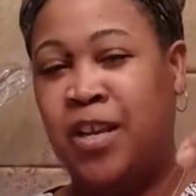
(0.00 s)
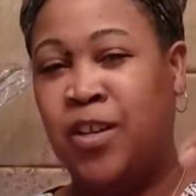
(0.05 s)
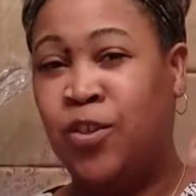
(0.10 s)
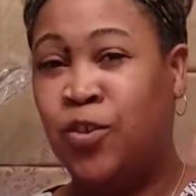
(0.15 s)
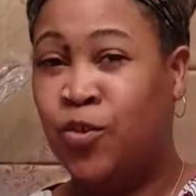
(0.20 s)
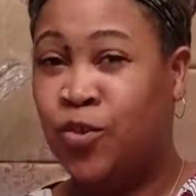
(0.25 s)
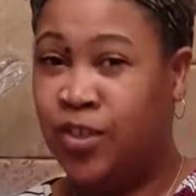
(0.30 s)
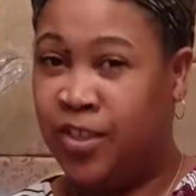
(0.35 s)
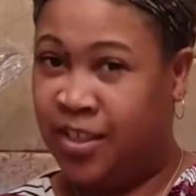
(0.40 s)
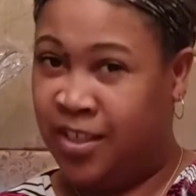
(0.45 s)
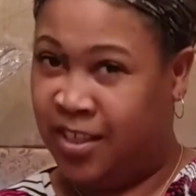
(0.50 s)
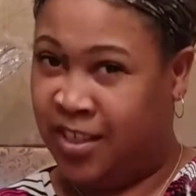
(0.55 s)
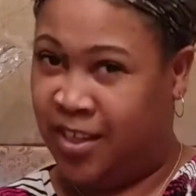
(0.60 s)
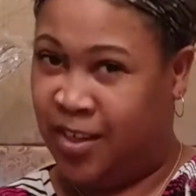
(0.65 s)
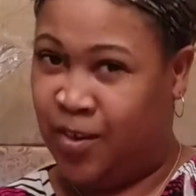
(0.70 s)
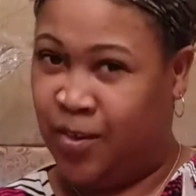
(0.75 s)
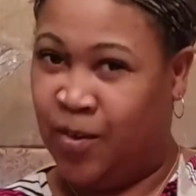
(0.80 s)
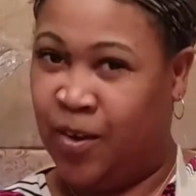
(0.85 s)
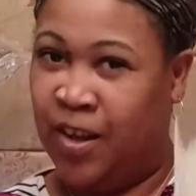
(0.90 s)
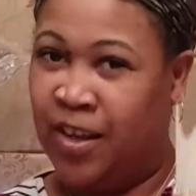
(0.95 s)
interest
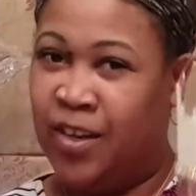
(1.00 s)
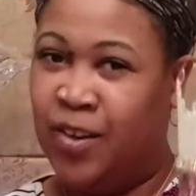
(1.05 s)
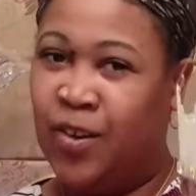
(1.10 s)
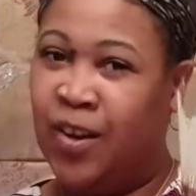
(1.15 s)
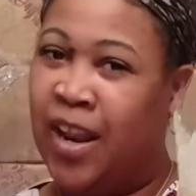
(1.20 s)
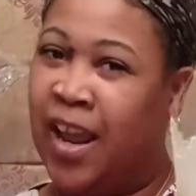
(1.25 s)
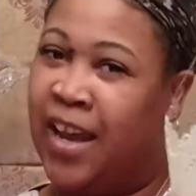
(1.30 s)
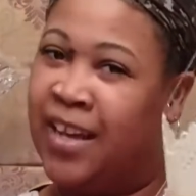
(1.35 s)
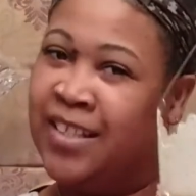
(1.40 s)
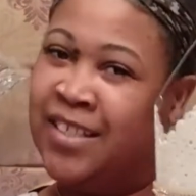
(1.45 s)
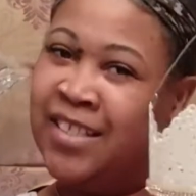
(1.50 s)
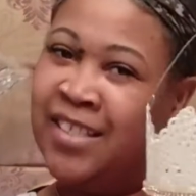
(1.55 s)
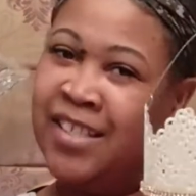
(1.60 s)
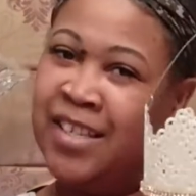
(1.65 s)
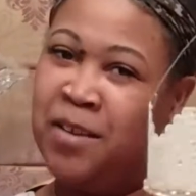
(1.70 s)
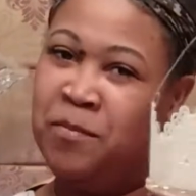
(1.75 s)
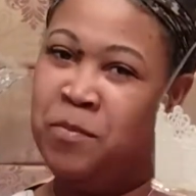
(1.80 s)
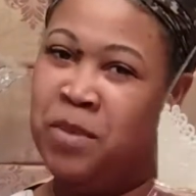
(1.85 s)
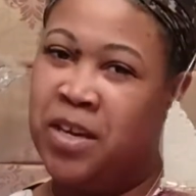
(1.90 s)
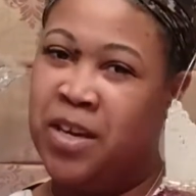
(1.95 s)
you and you'd like to
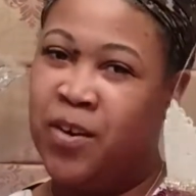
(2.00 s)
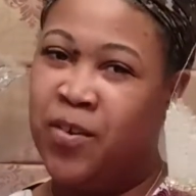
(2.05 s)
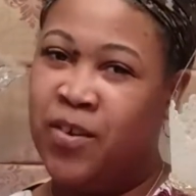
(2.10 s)
see me